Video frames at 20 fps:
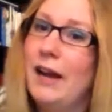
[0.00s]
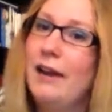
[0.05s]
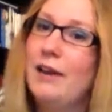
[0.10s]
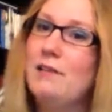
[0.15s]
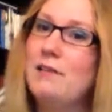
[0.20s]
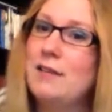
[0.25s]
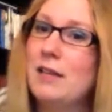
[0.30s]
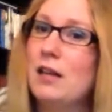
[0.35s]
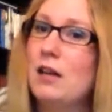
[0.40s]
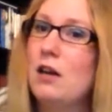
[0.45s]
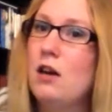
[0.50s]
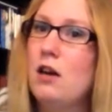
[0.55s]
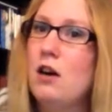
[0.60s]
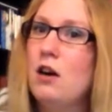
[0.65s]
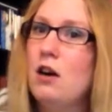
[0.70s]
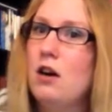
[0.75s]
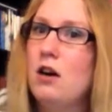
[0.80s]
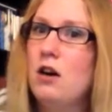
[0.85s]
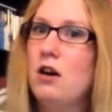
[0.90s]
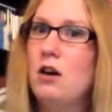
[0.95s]
And I was like,
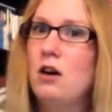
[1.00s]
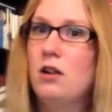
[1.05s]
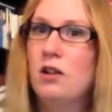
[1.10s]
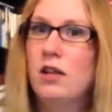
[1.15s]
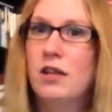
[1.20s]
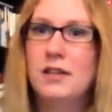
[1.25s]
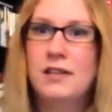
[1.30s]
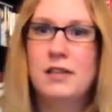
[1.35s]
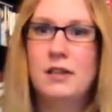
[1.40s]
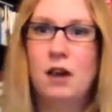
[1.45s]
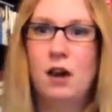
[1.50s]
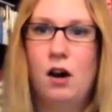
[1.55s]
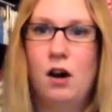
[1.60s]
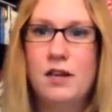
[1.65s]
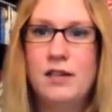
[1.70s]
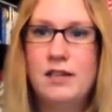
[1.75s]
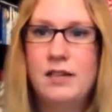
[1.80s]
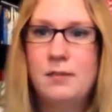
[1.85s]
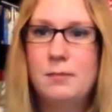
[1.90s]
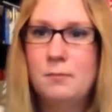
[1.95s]
oh, that's
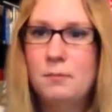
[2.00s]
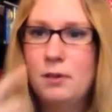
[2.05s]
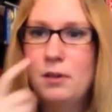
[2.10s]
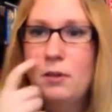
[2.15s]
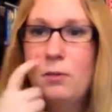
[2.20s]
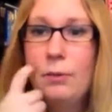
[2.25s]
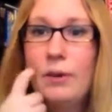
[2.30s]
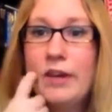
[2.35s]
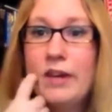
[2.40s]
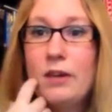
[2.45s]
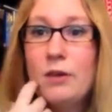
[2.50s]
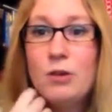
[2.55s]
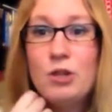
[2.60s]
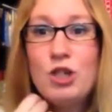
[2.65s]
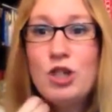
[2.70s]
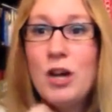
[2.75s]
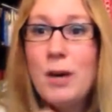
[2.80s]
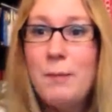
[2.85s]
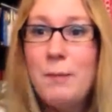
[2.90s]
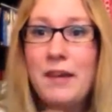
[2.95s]
awesome. We can go
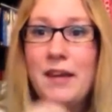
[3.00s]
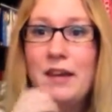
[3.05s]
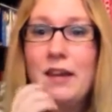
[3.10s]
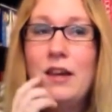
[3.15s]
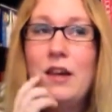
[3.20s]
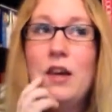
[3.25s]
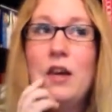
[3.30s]
shopping.